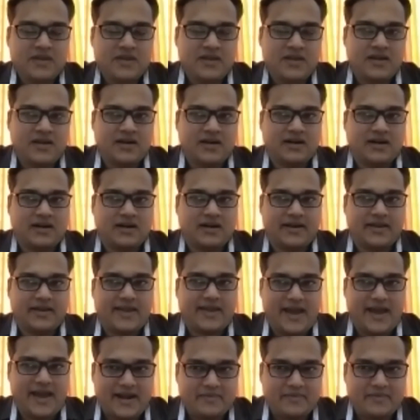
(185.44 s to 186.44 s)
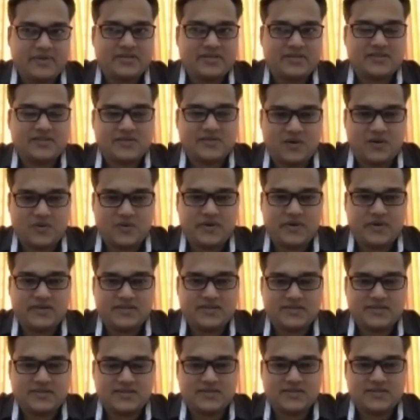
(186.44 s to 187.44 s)
academics is
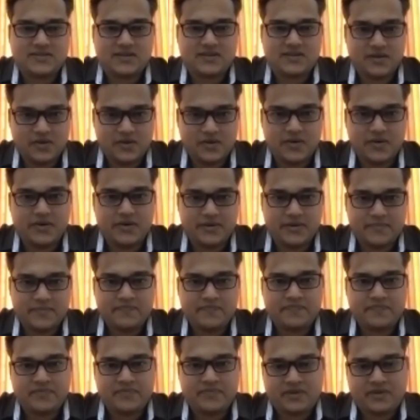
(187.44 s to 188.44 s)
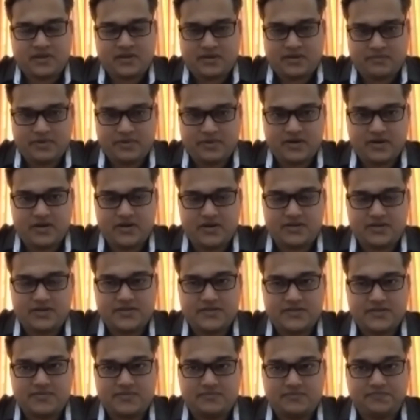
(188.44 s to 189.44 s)
always good,
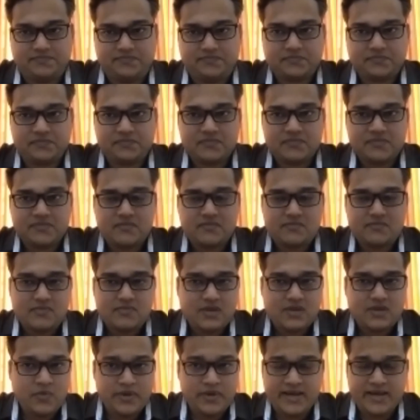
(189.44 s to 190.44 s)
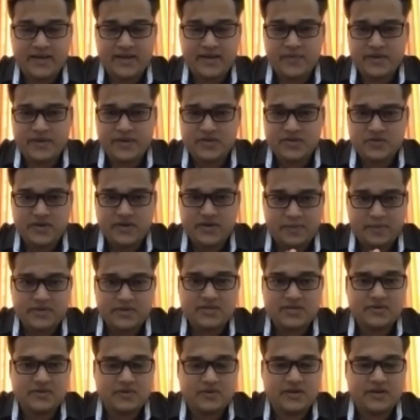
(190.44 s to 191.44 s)
because when I went to MIT
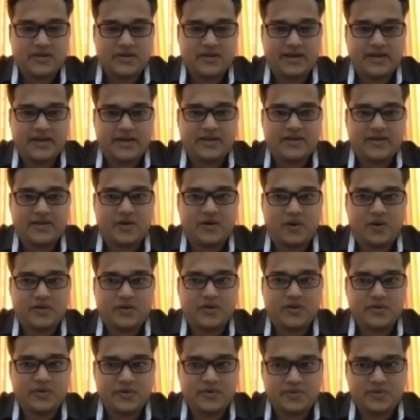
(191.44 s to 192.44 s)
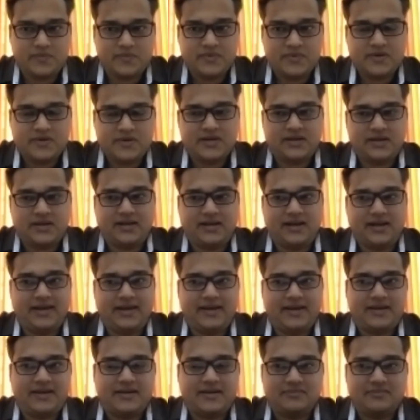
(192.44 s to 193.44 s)
only, I got to know
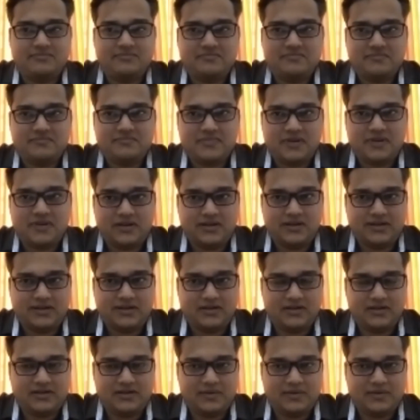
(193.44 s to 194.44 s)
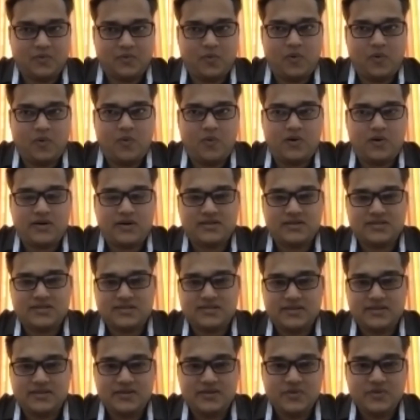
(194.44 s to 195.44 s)
like what is
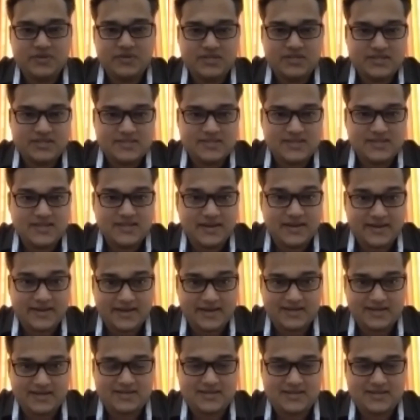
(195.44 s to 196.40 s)
UGC net,